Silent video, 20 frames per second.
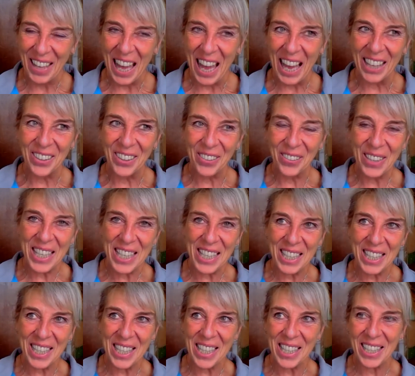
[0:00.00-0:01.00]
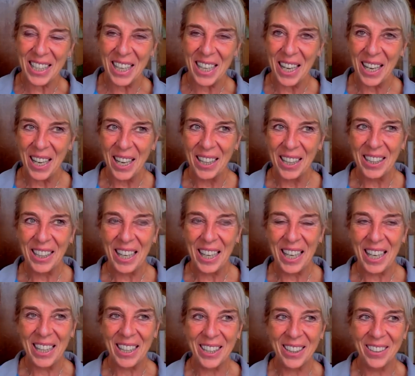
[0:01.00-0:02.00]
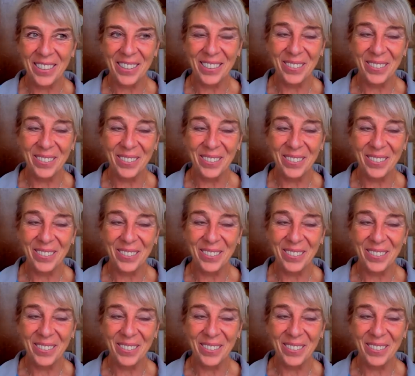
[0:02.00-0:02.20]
And the reason is they